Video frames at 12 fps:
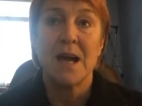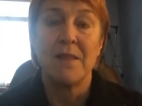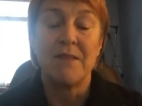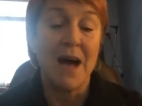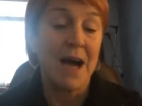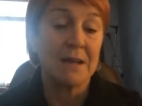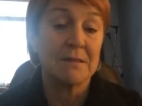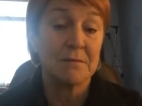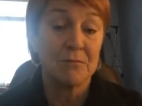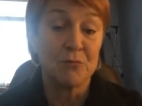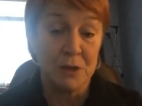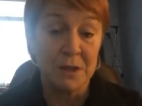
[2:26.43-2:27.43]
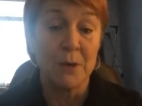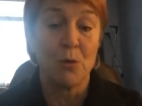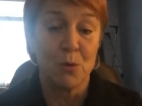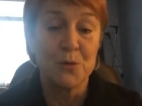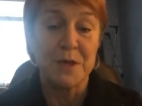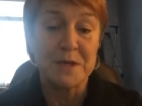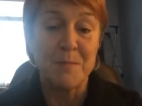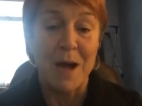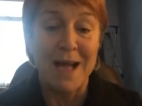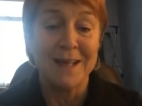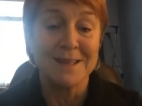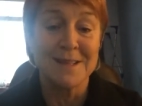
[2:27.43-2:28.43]
and that really holds us
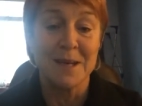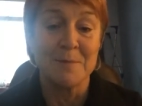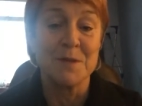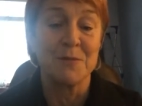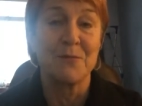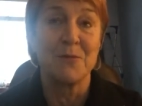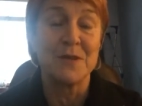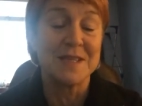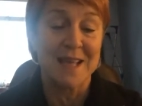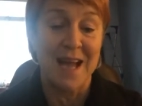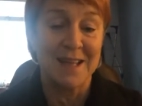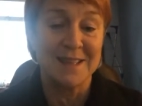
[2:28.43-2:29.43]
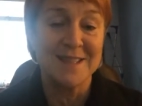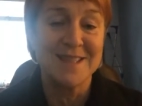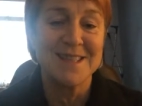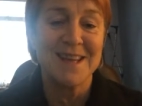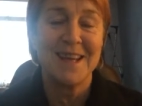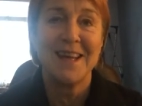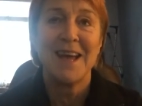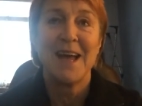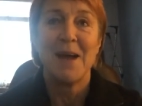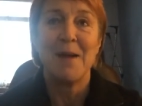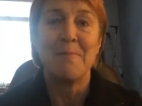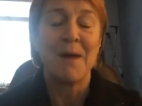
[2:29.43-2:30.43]
back in terms of the science.
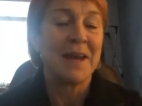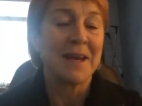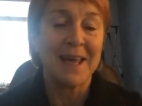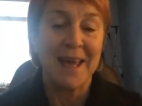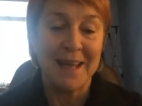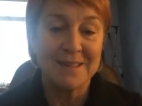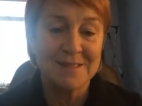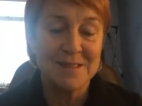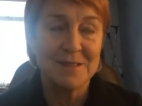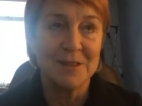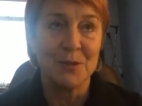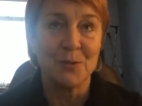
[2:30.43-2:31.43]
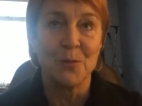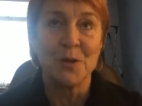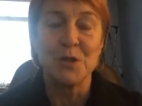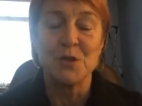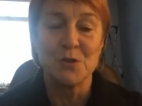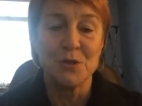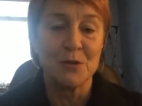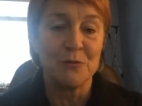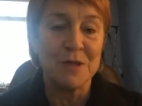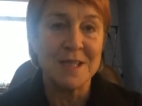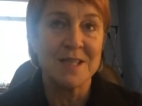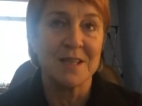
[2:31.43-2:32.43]
Um, and again, you know, when you do your
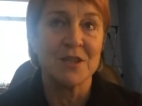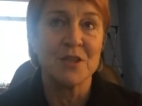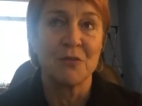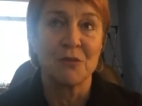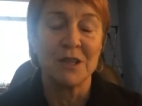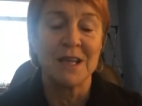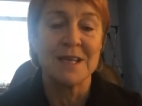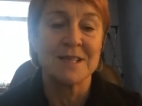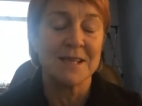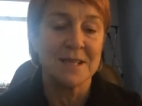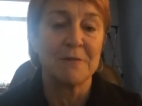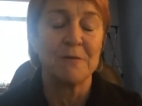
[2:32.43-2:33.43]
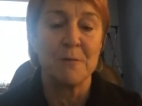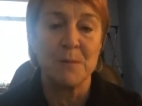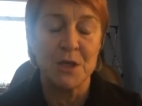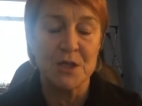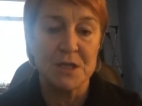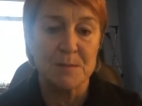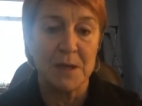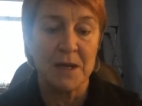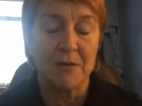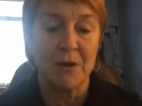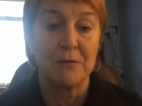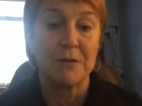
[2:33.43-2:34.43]
research, you'll realise this information's been
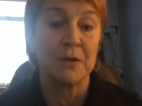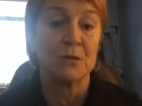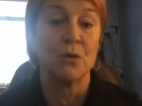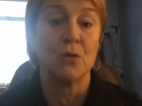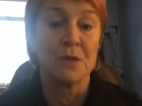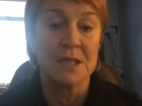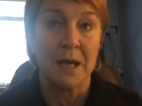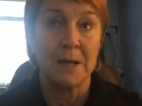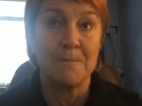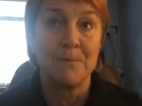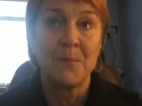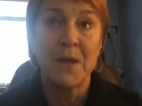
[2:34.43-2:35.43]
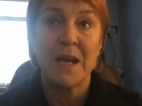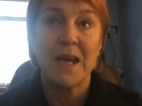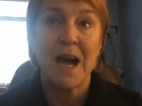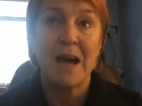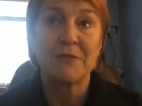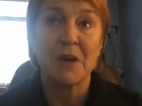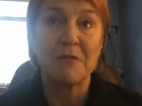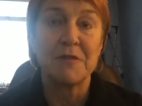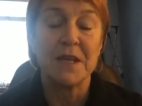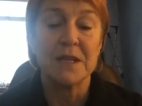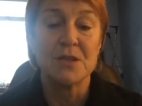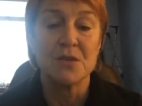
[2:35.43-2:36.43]
around for a long time. I've got a
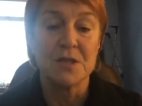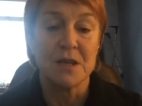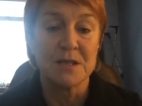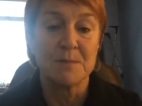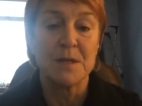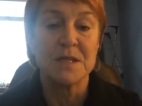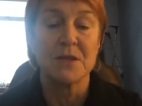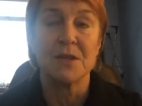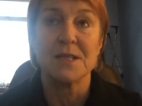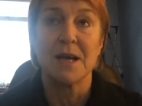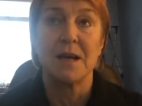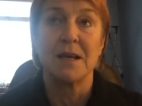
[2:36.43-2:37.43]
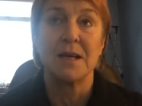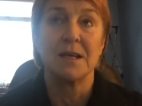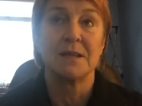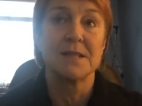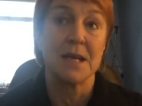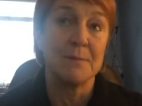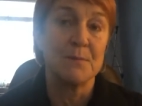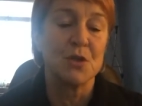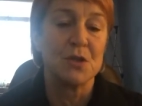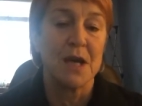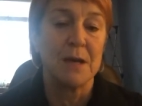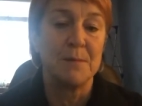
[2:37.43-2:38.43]
friend whose husband's got di- uh, type
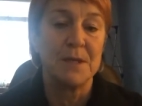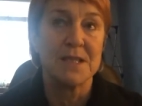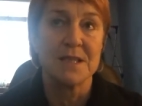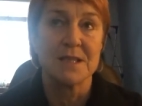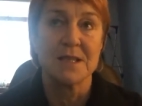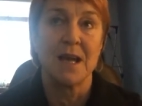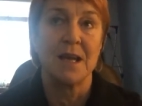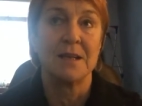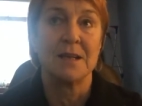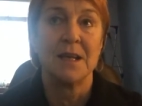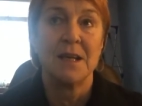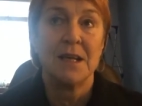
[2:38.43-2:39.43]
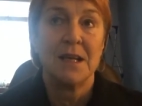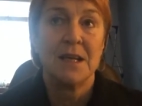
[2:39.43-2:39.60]
2 diabetes, and